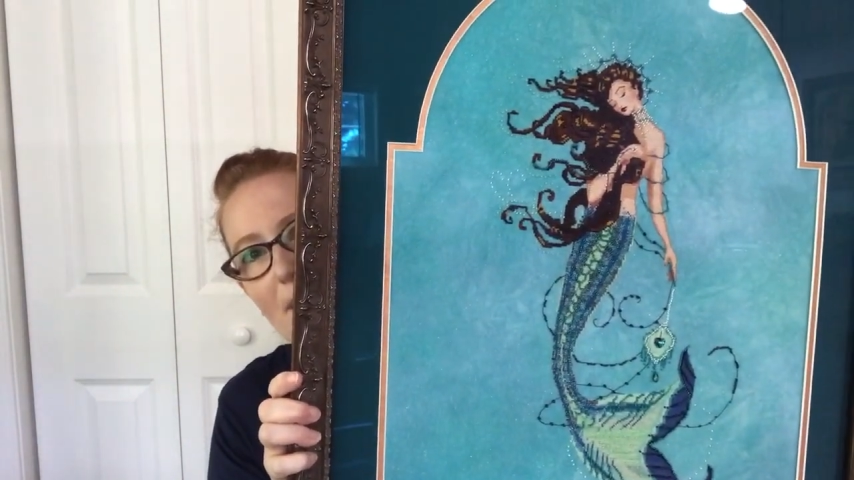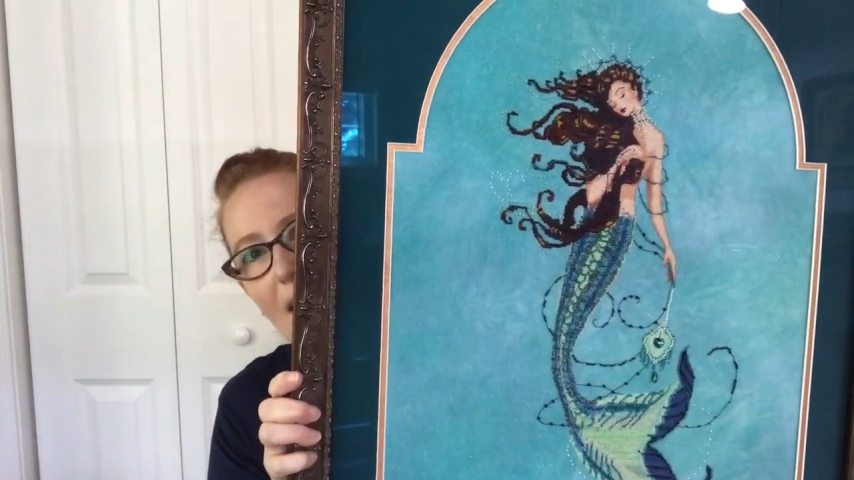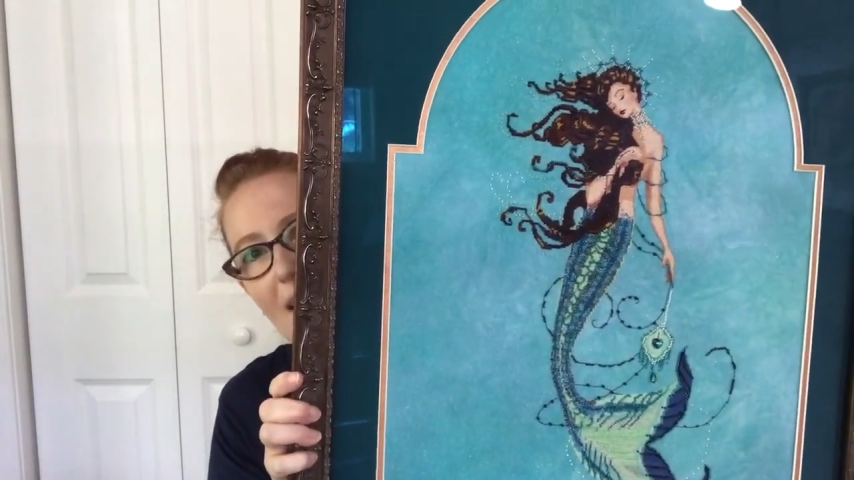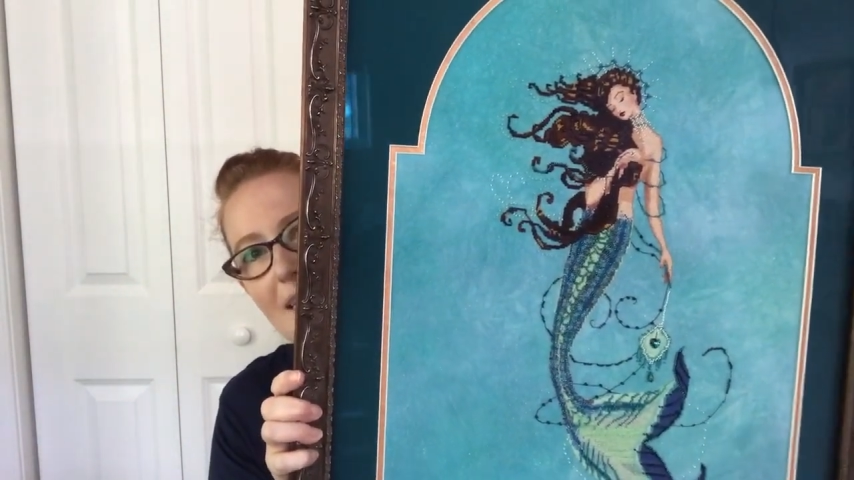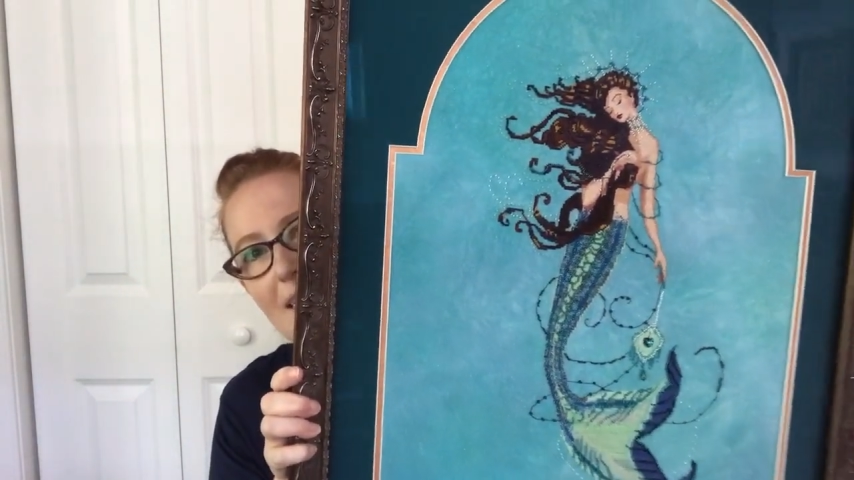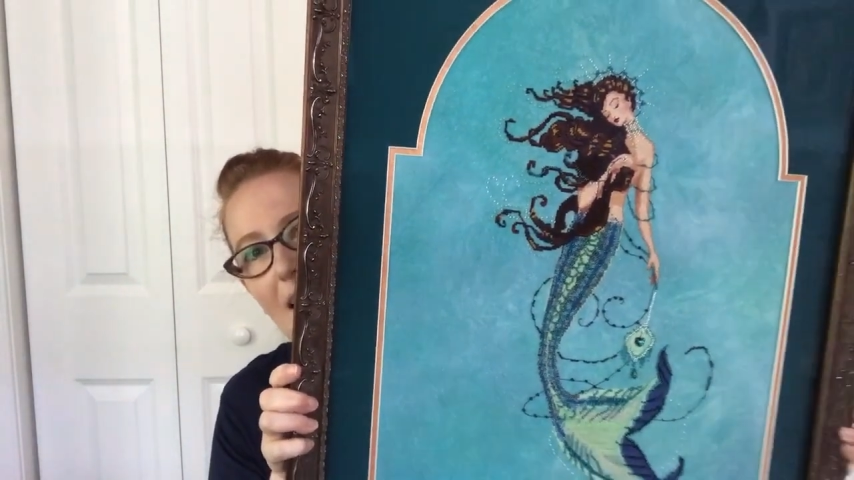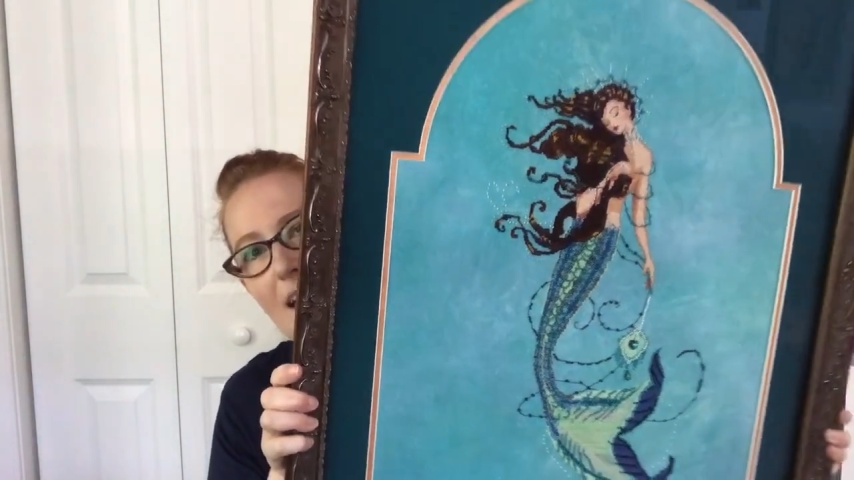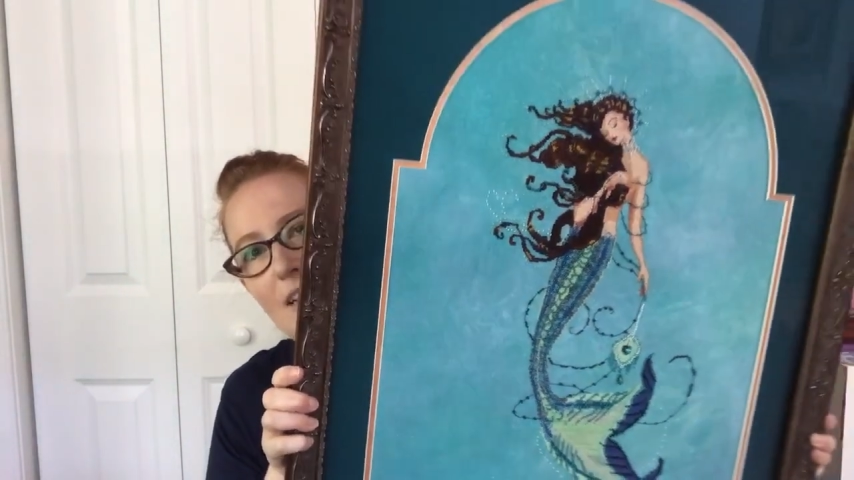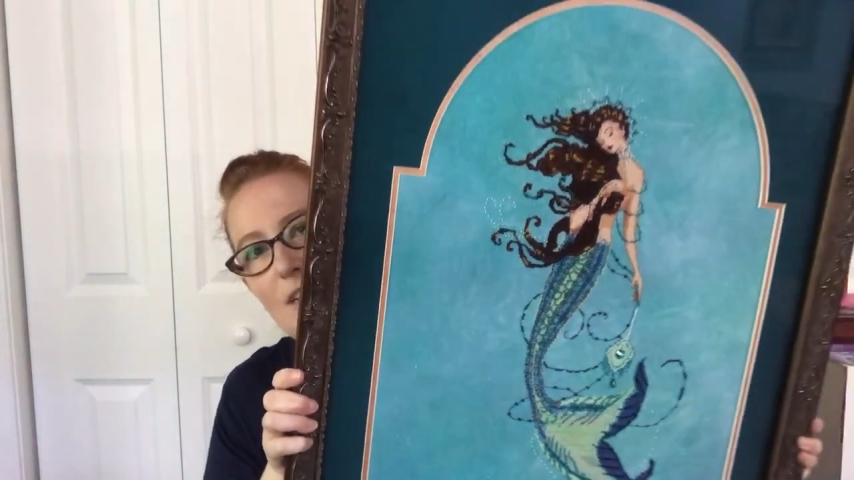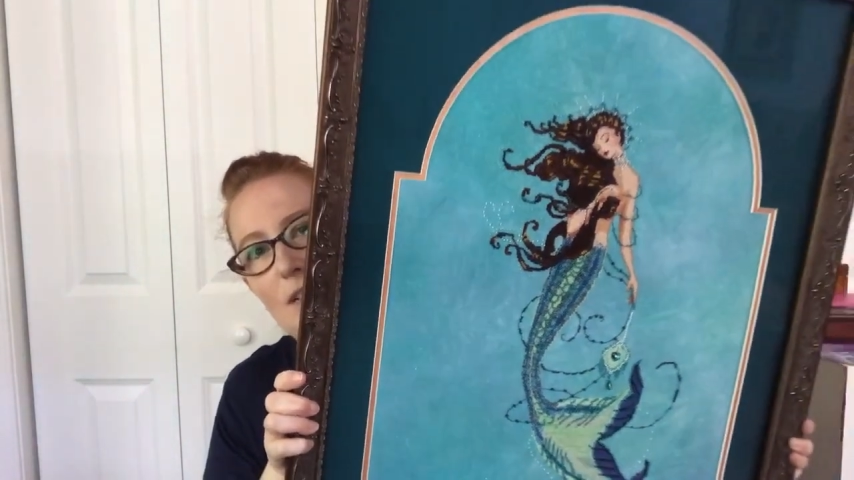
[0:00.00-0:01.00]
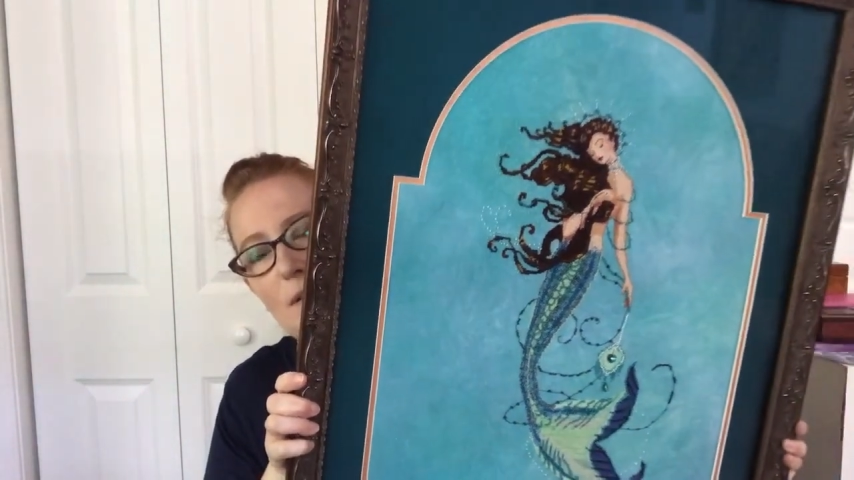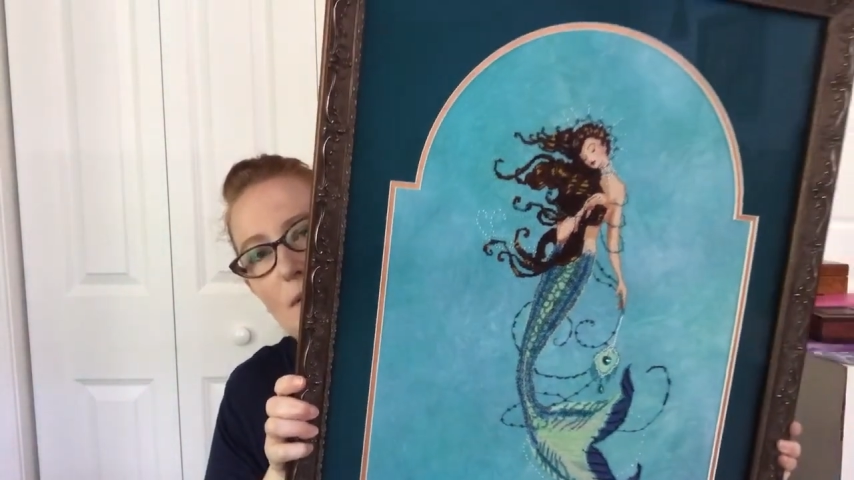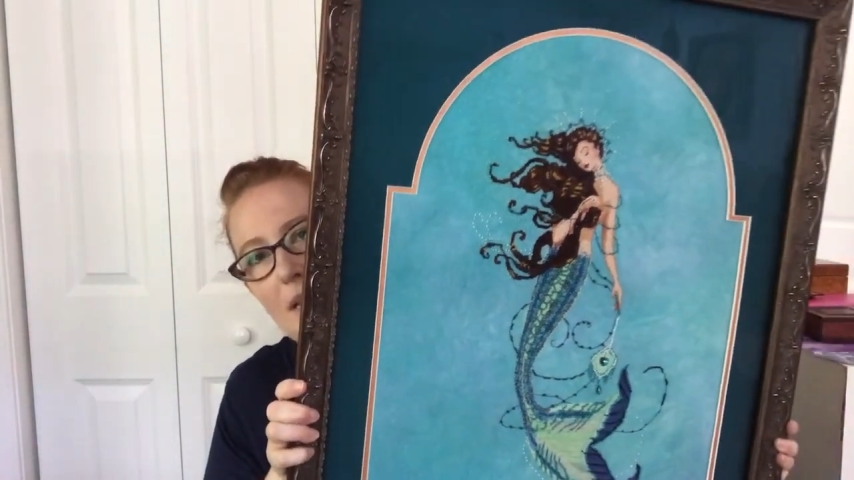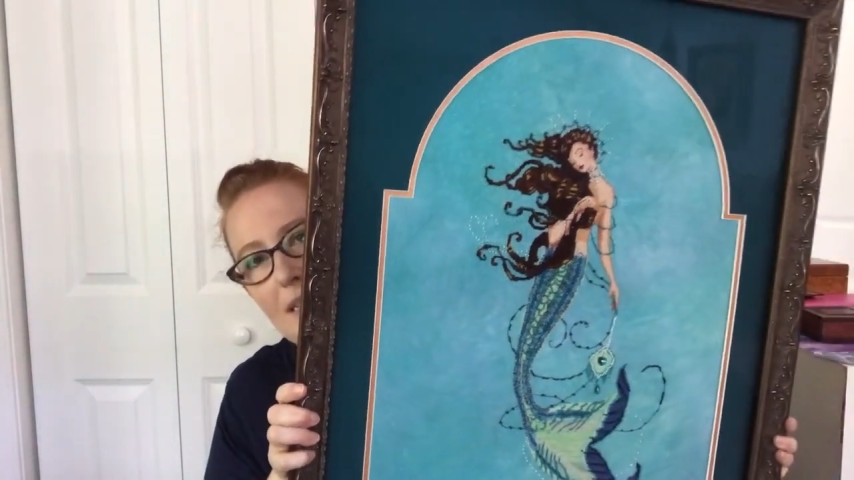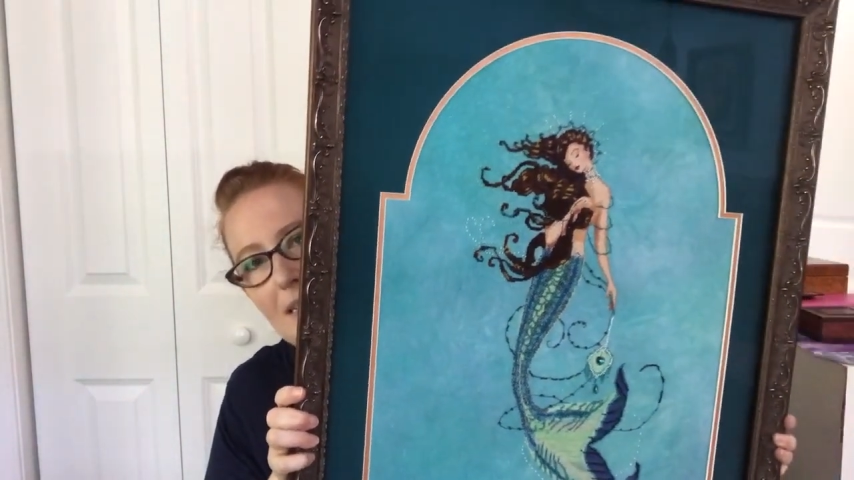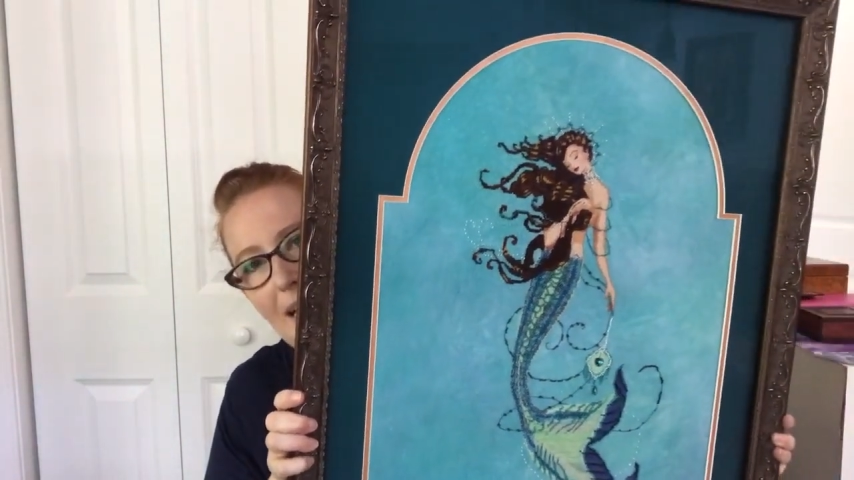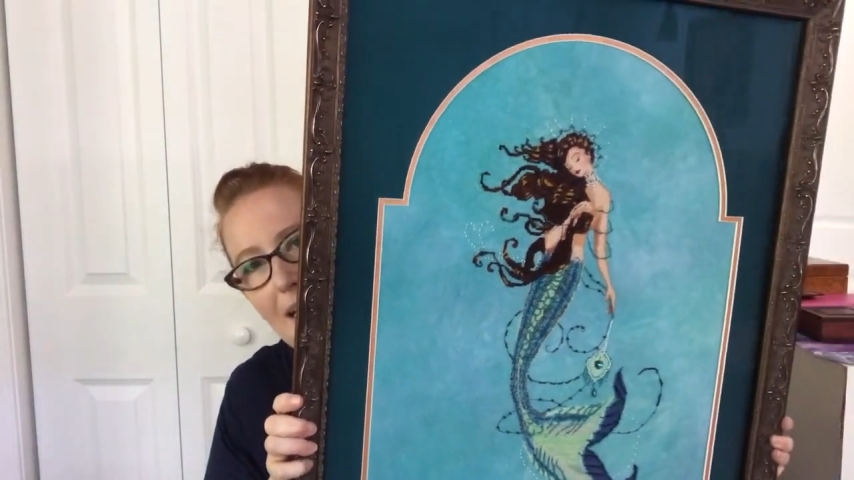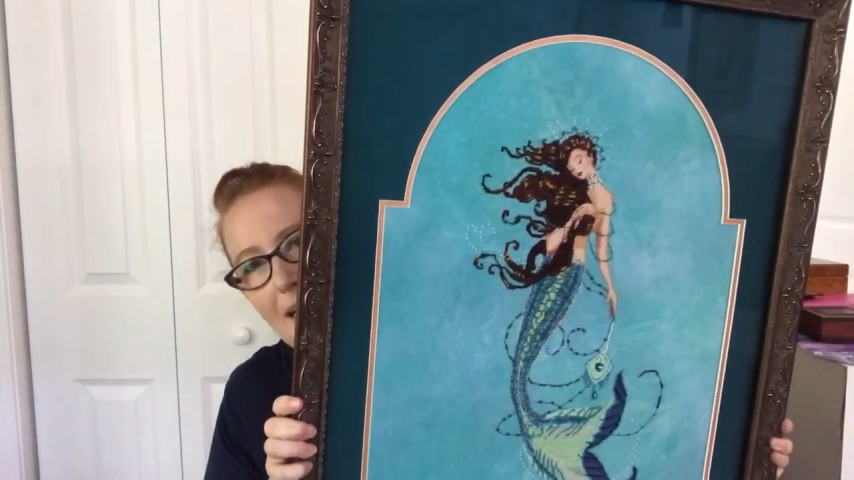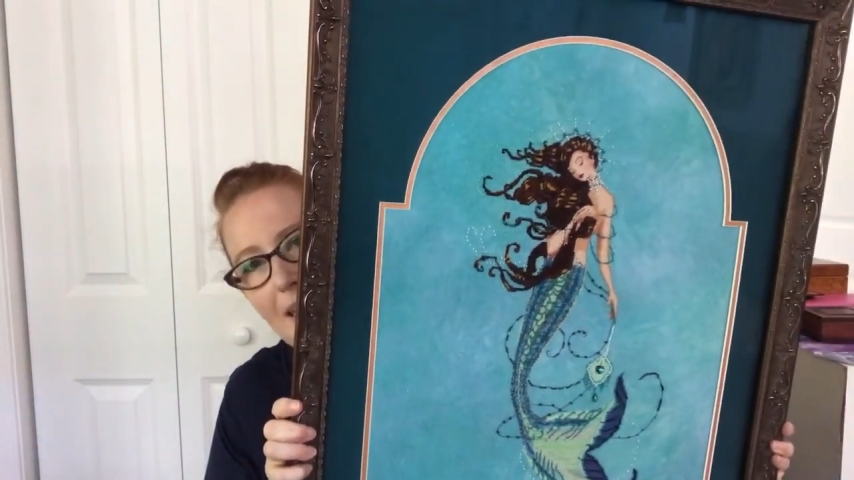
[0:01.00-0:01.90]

I decided to do this like